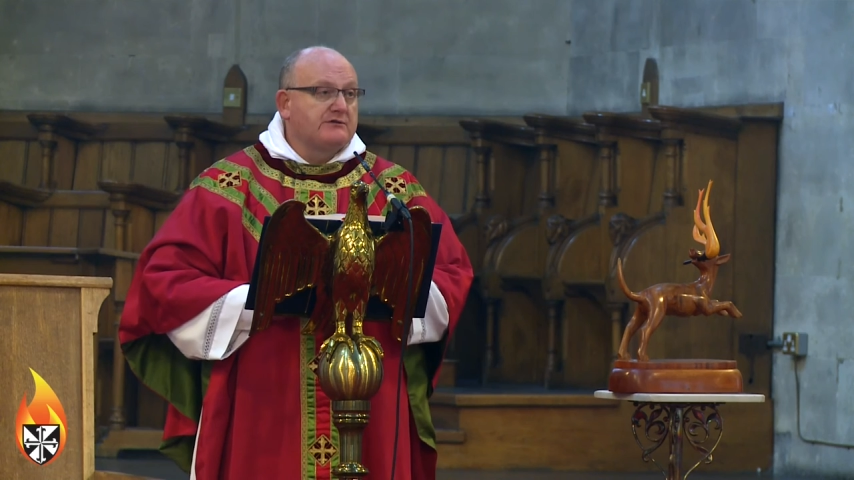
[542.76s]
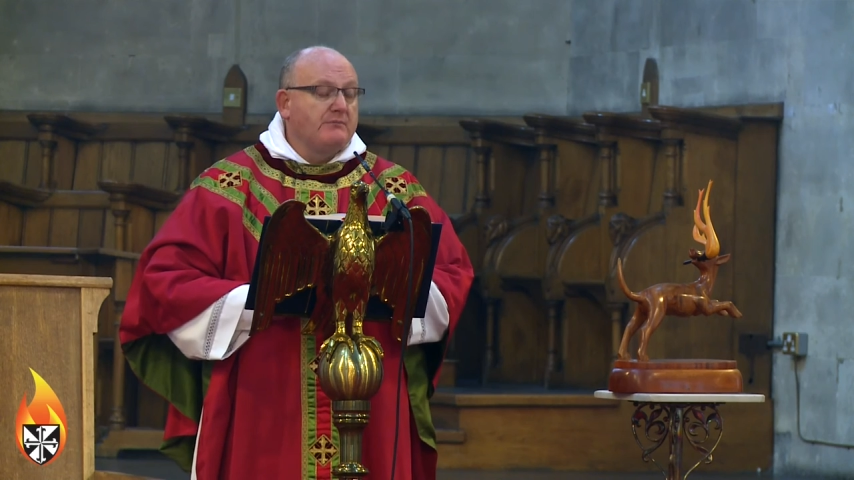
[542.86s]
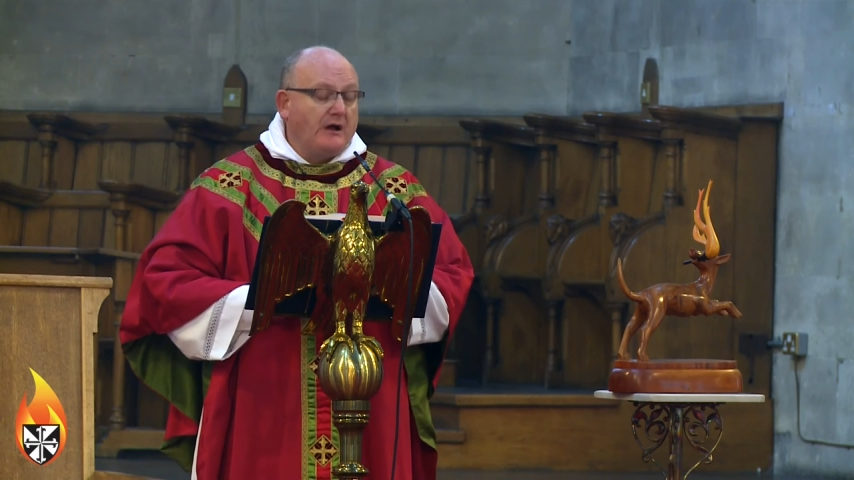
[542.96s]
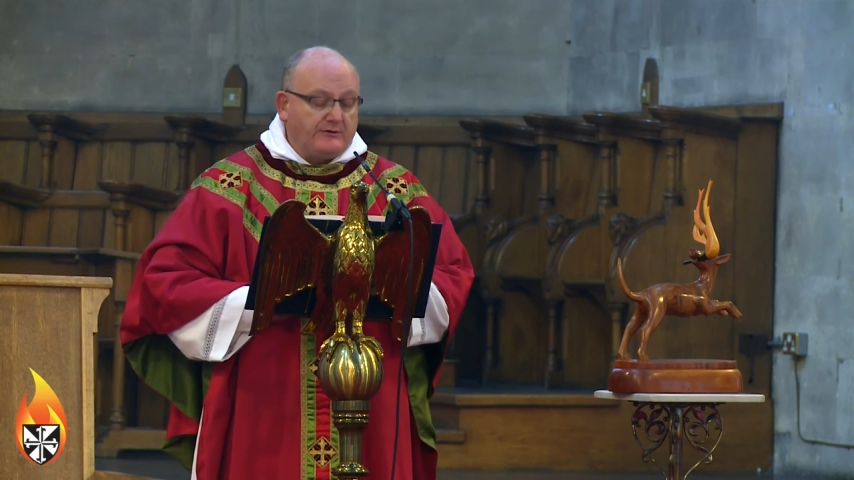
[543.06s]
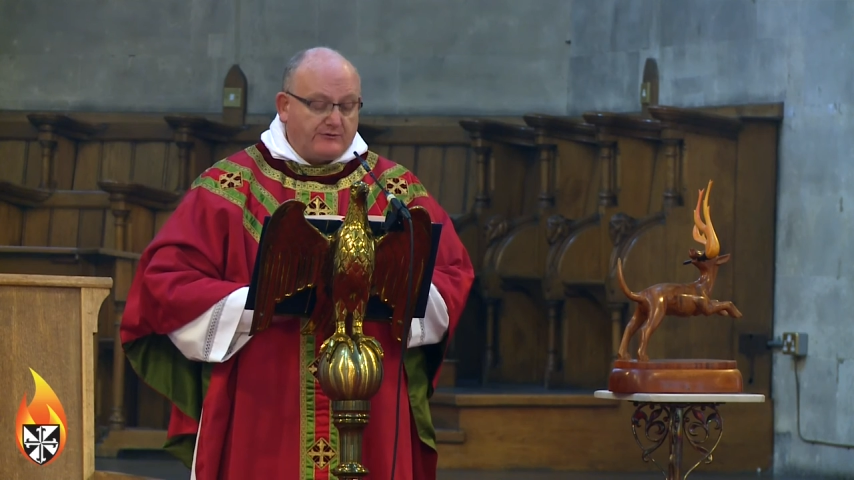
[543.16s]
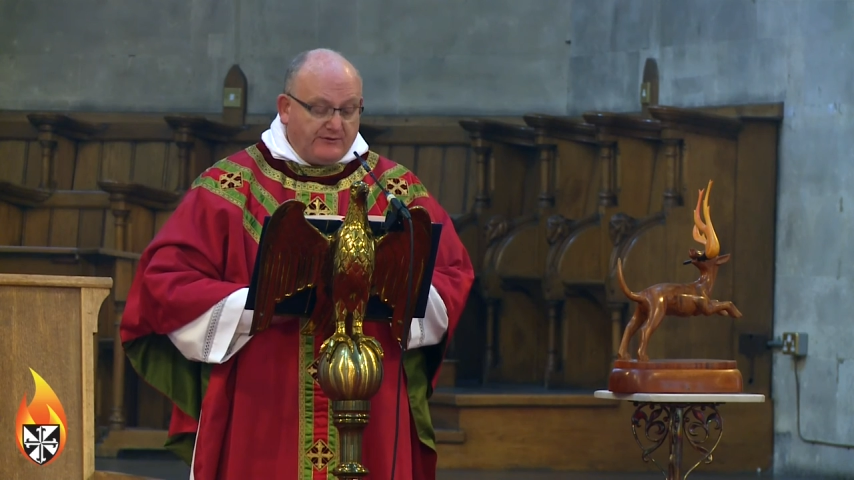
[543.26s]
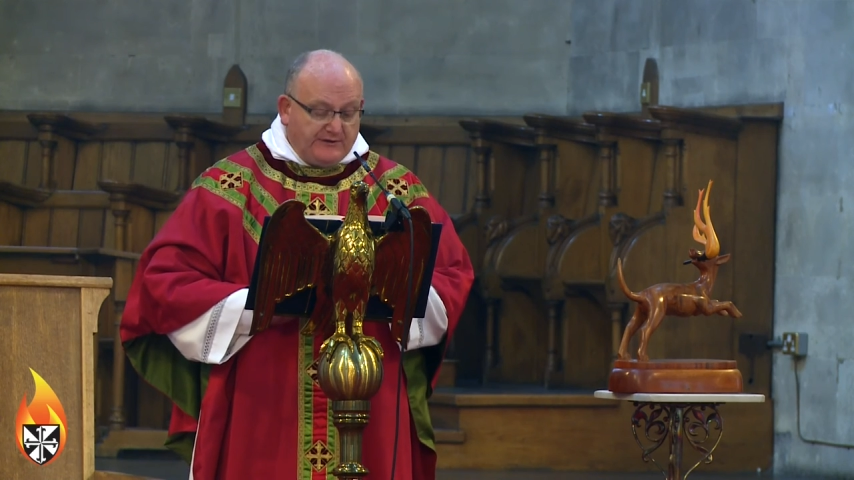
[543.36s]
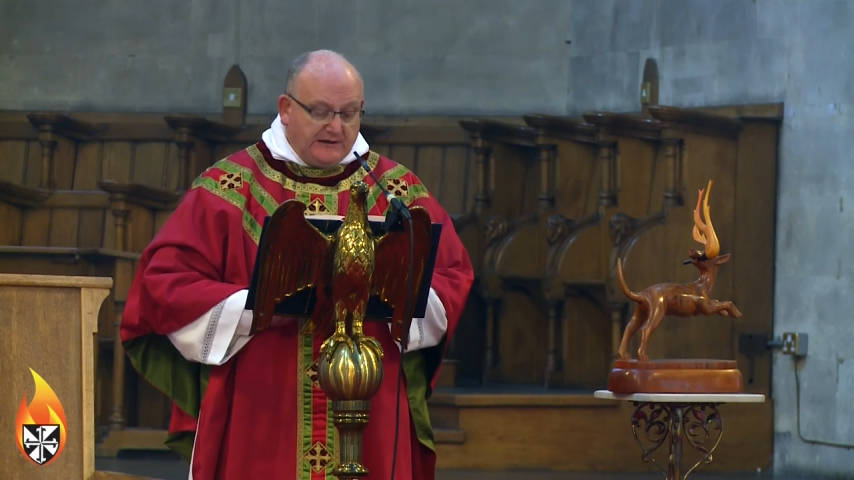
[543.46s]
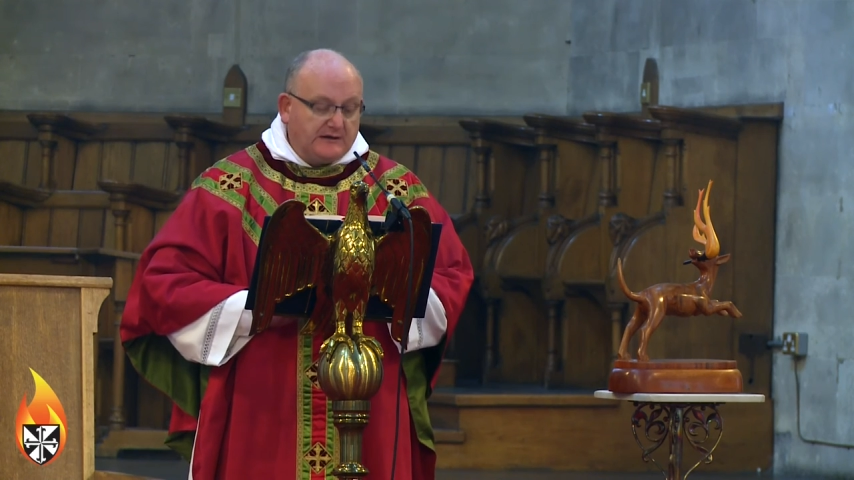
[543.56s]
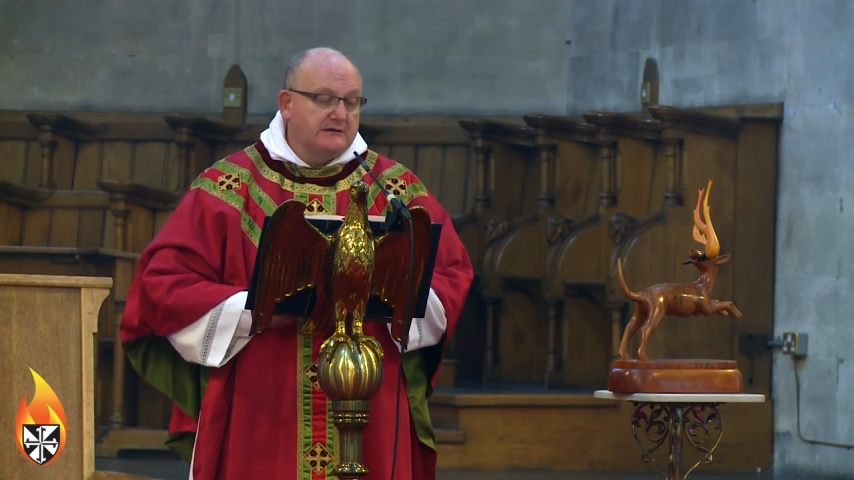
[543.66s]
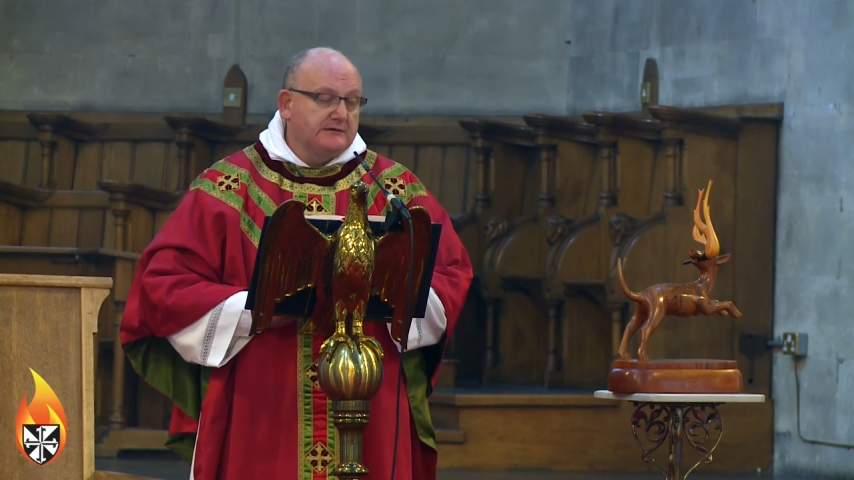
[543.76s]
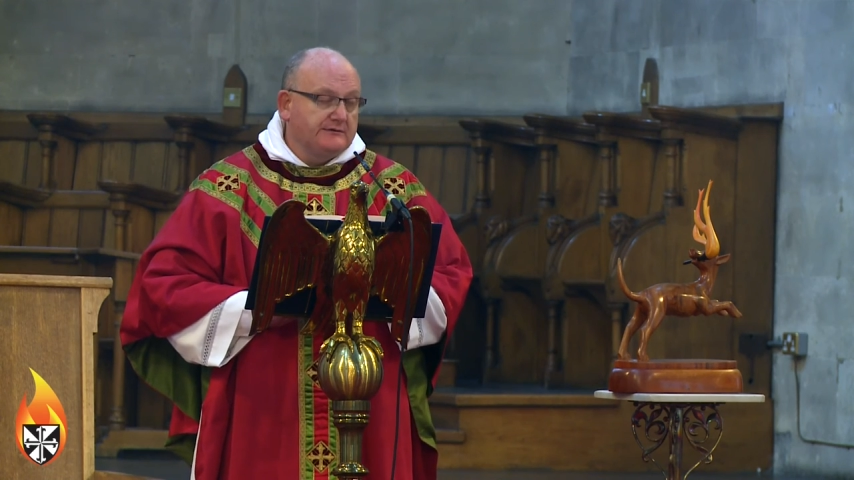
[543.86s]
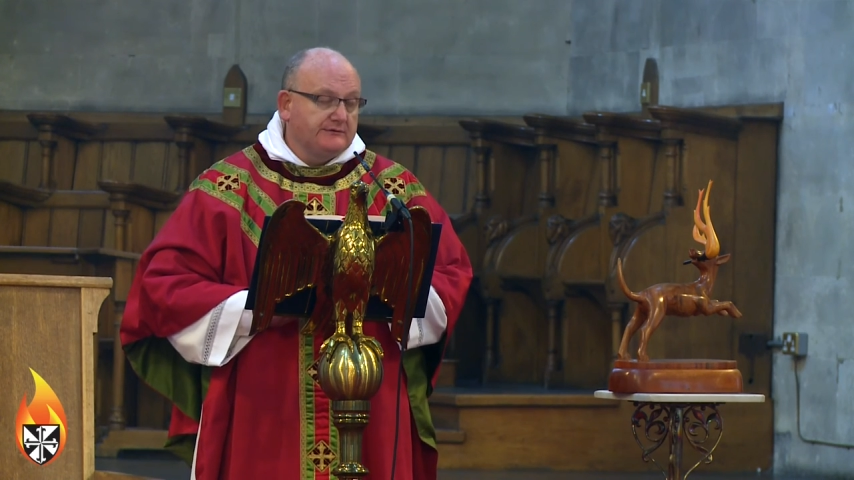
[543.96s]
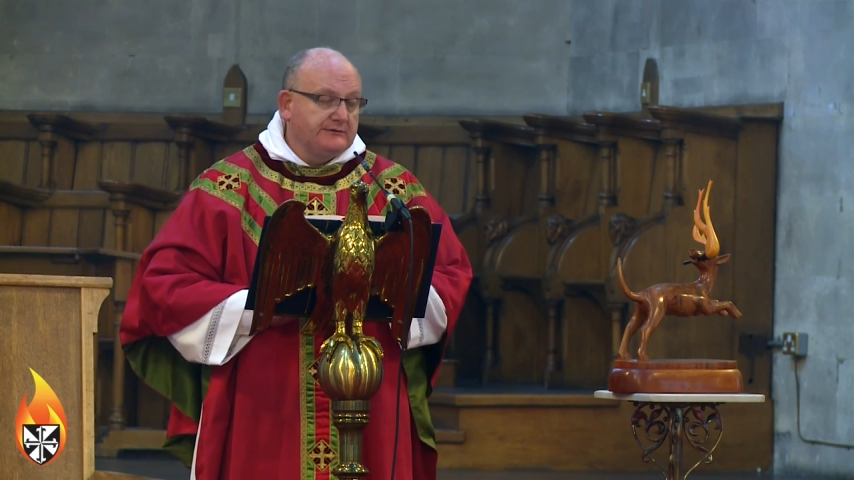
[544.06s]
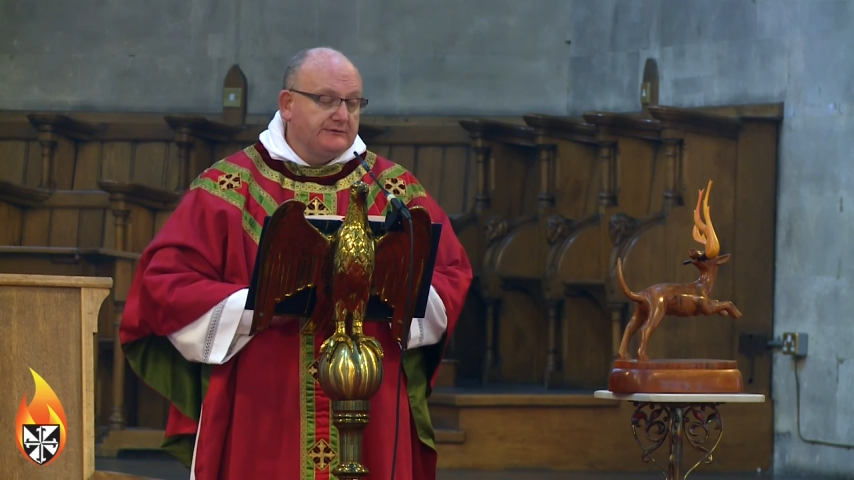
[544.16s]
of modern
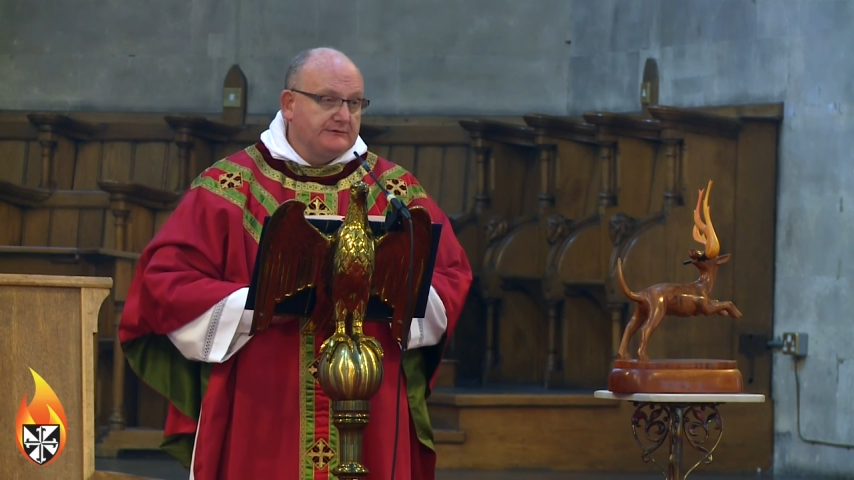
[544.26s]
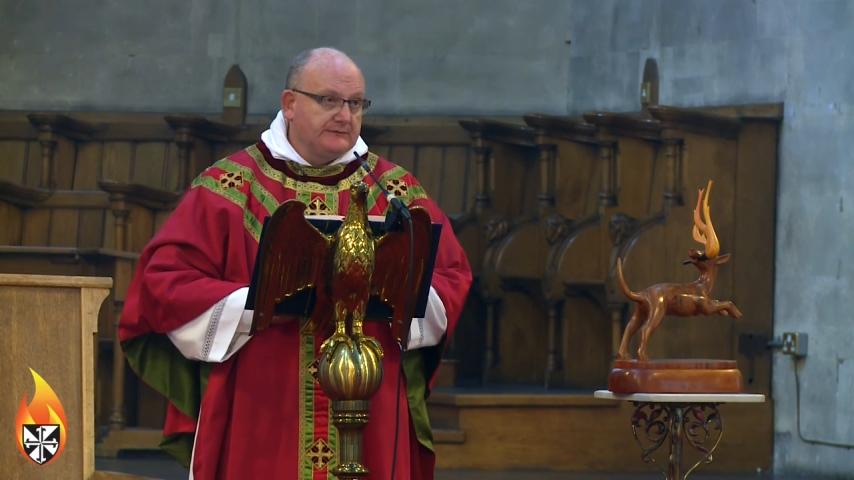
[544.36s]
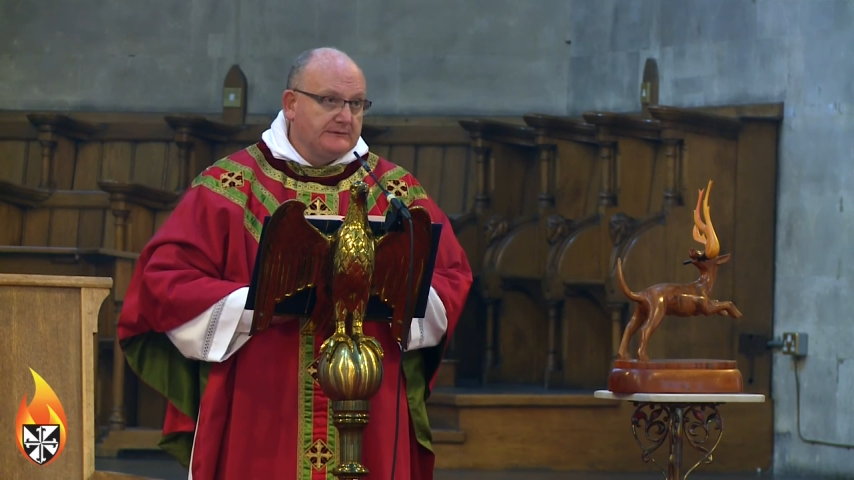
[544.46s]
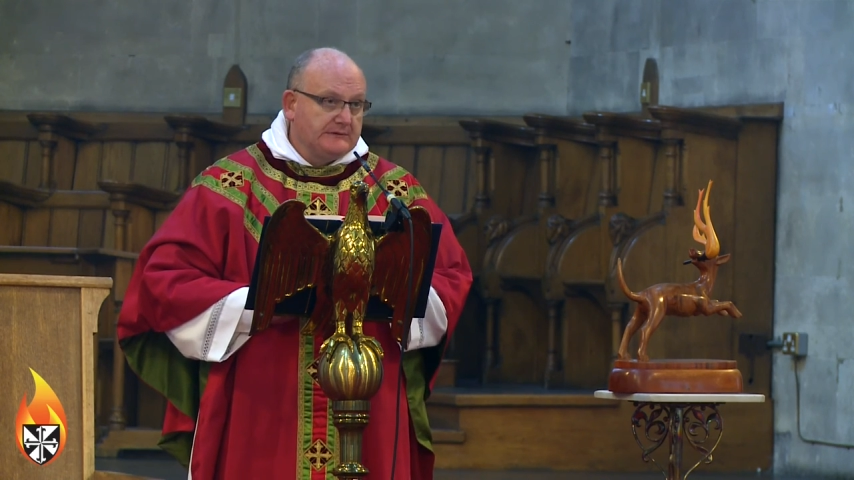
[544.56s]
things,